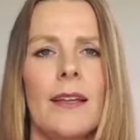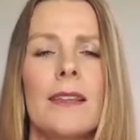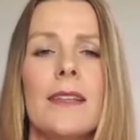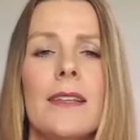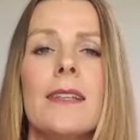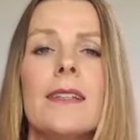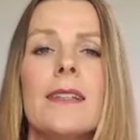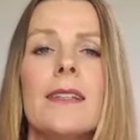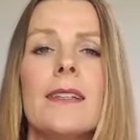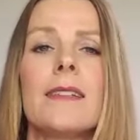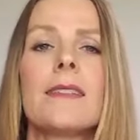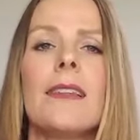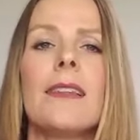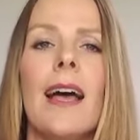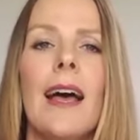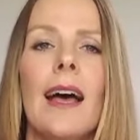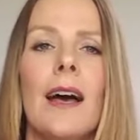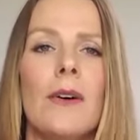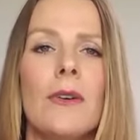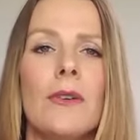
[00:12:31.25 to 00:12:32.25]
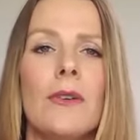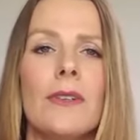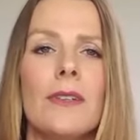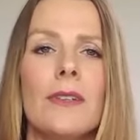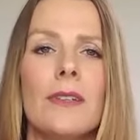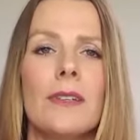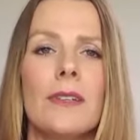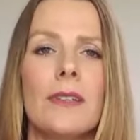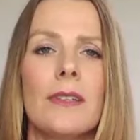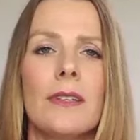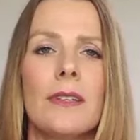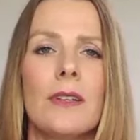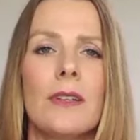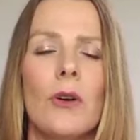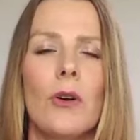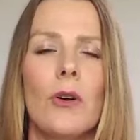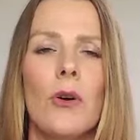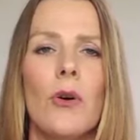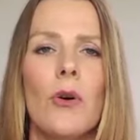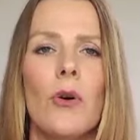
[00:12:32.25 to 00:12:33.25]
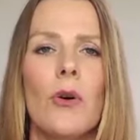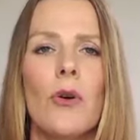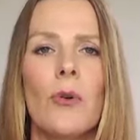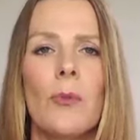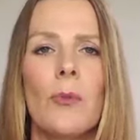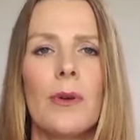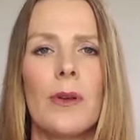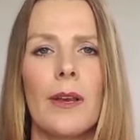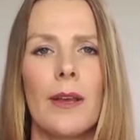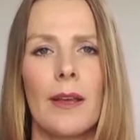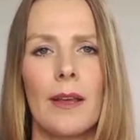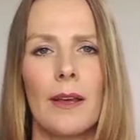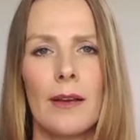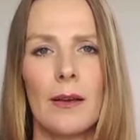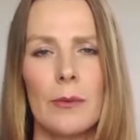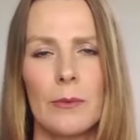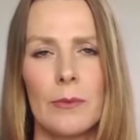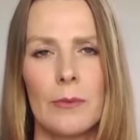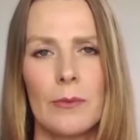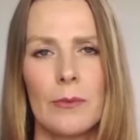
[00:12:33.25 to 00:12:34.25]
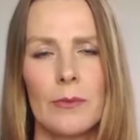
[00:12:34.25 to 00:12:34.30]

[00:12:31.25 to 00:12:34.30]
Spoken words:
that it's allowed, opening up